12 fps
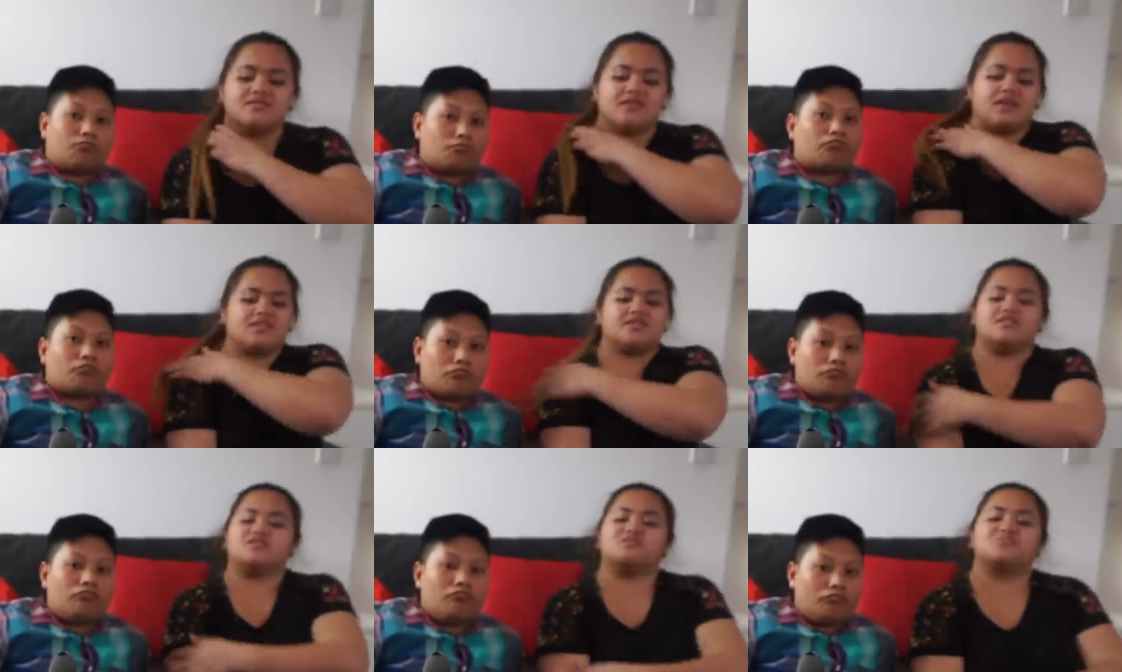Speaker 1: And
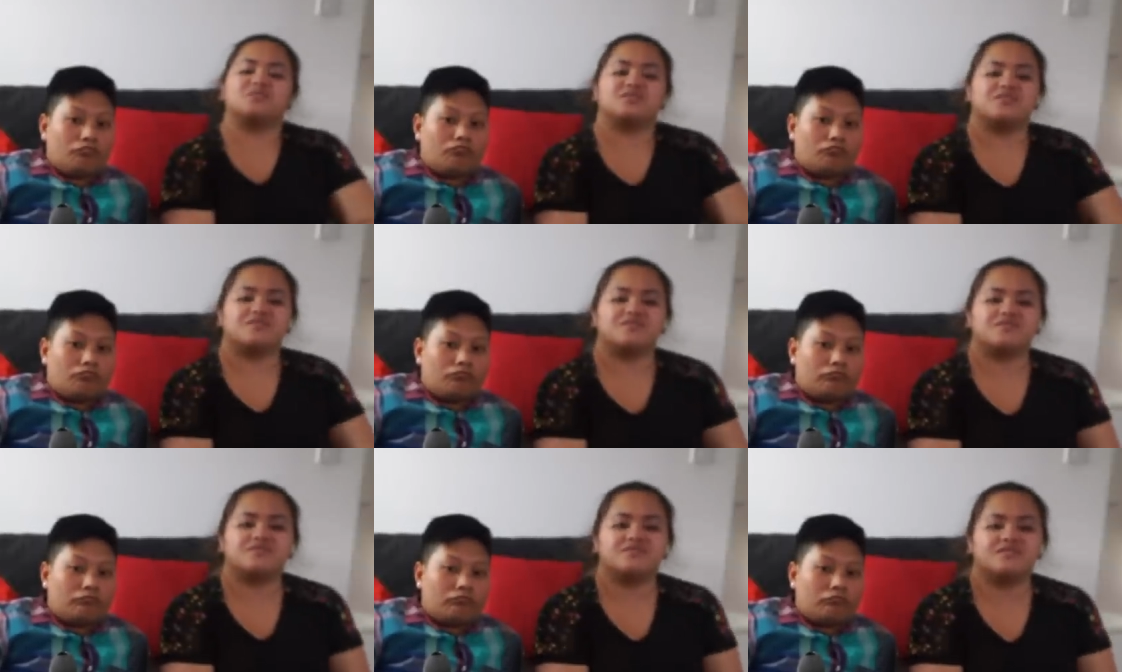this is one of
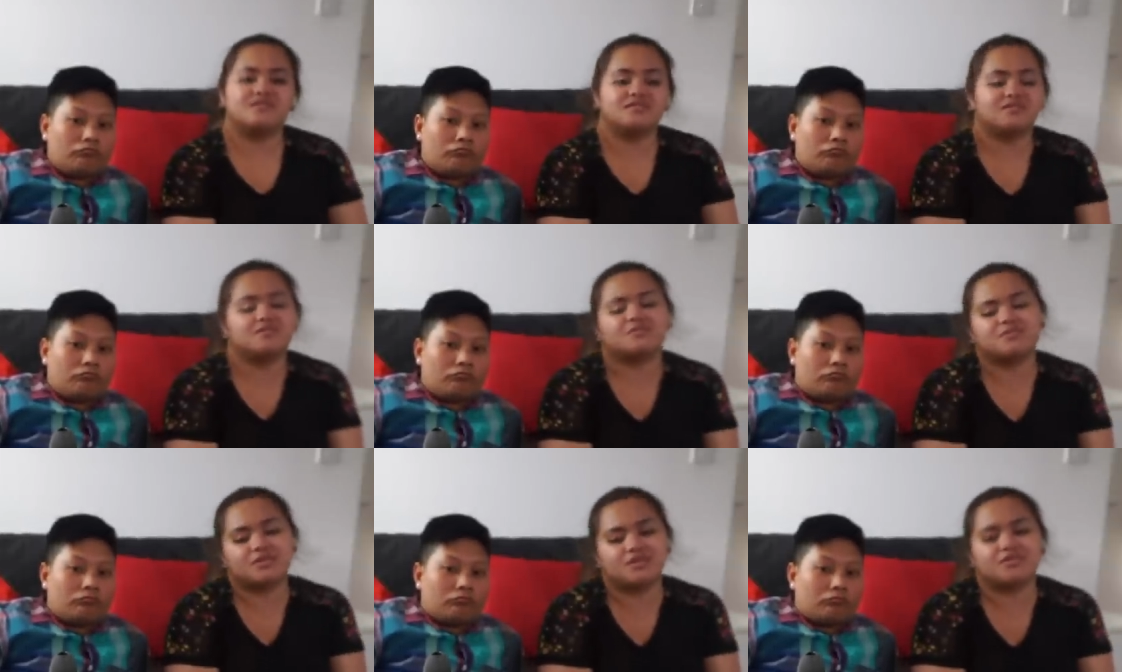
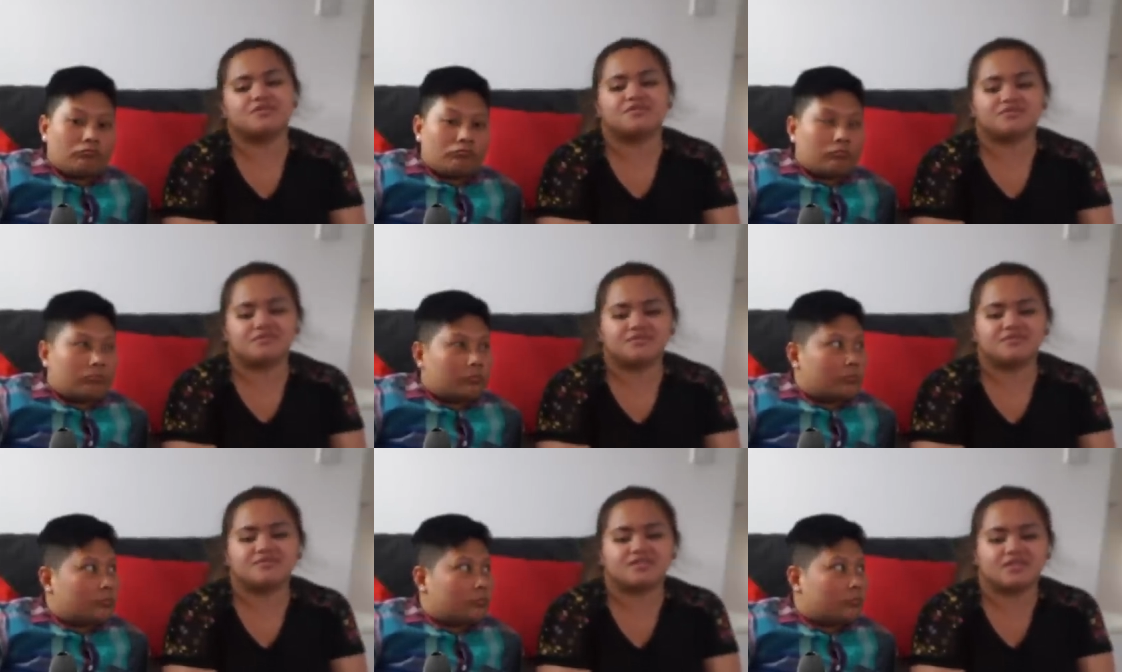one of
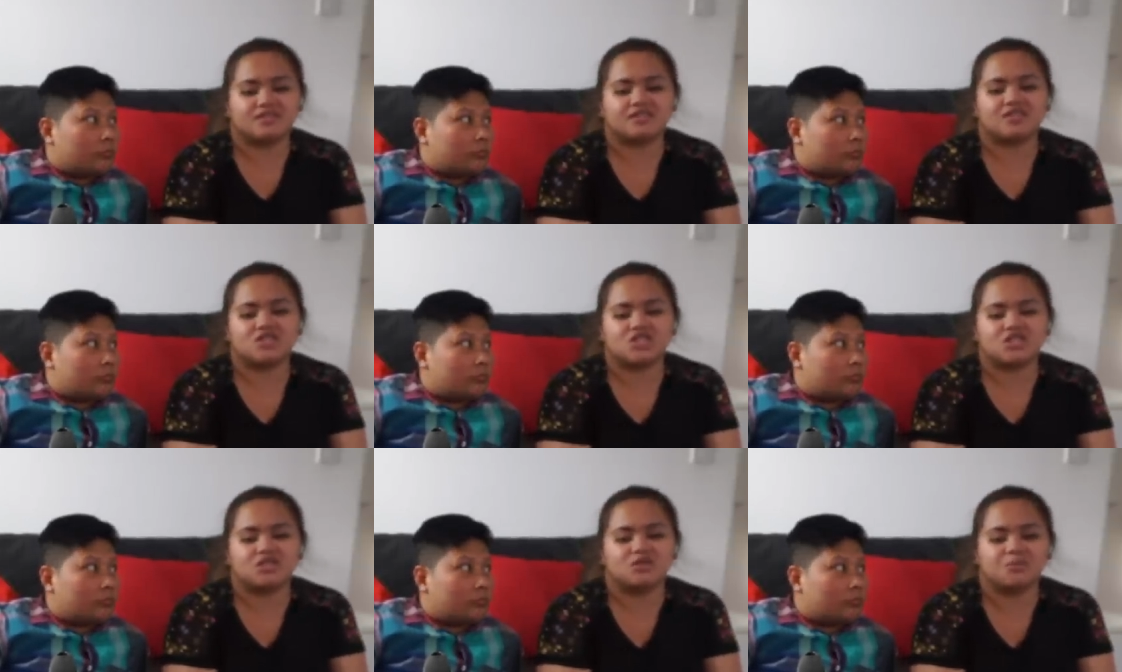the dish
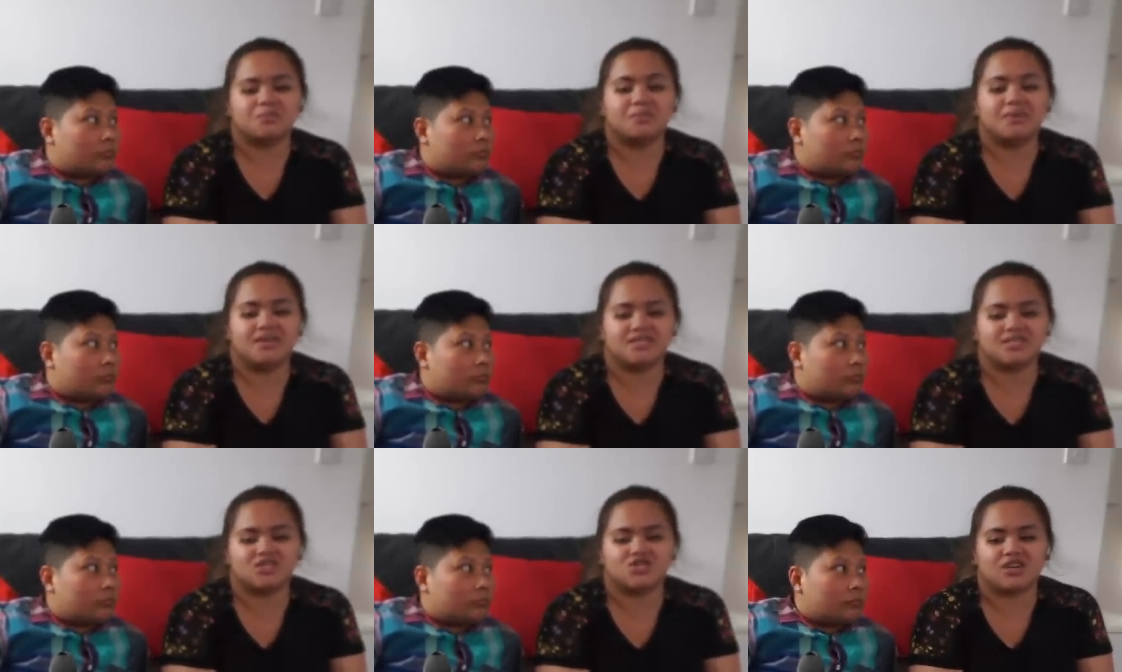that you
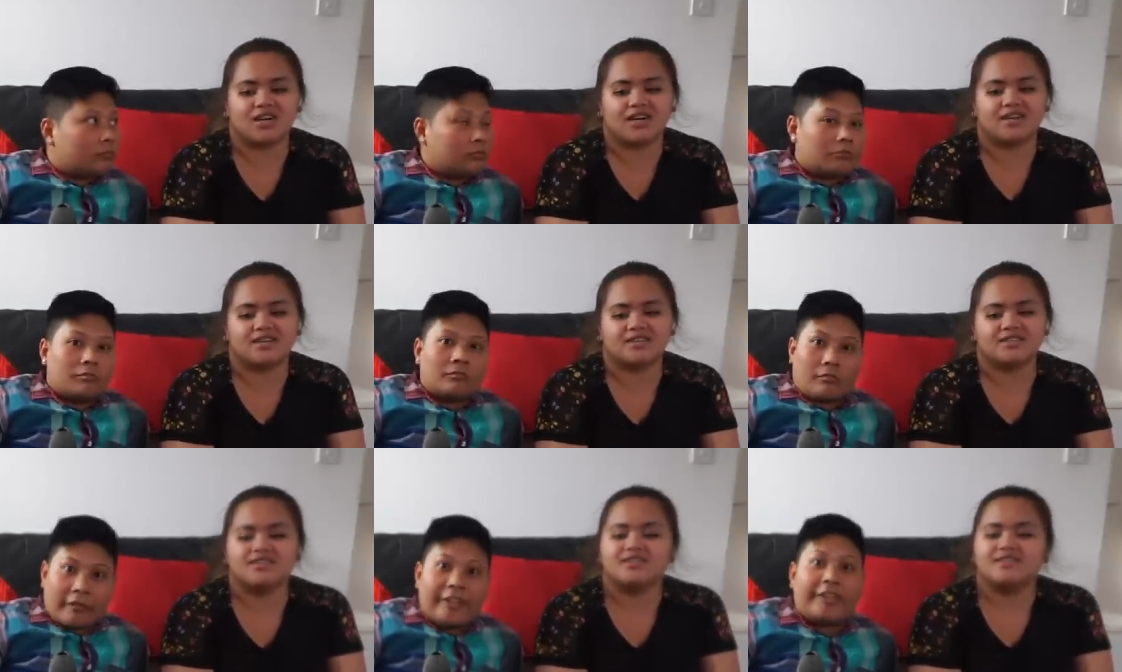must try.
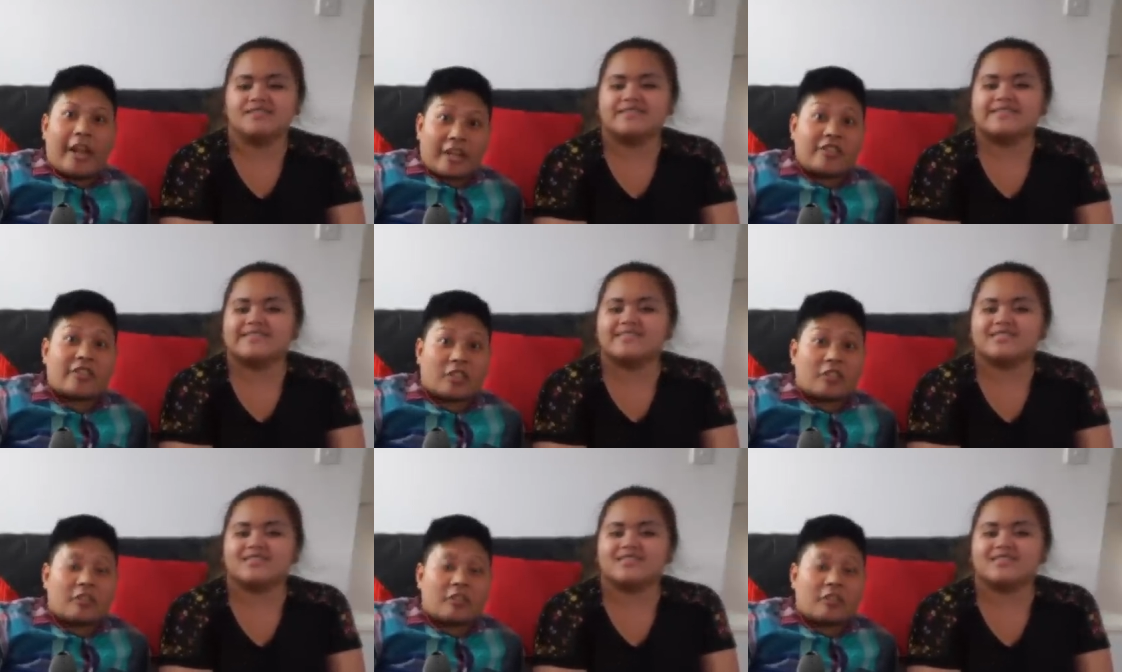Yes.